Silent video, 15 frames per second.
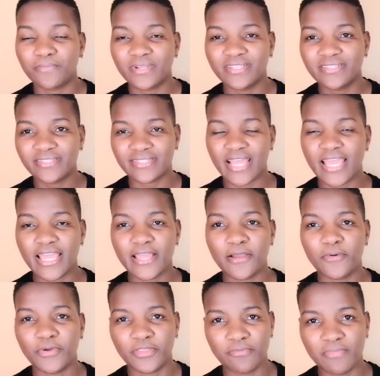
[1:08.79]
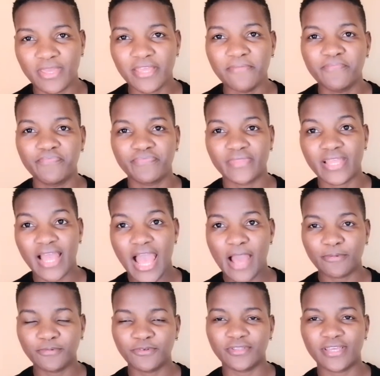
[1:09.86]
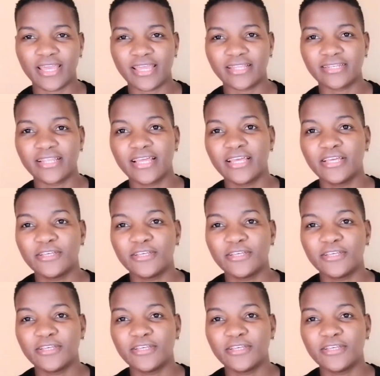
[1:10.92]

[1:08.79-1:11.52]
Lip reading: Please stay with me up to the end.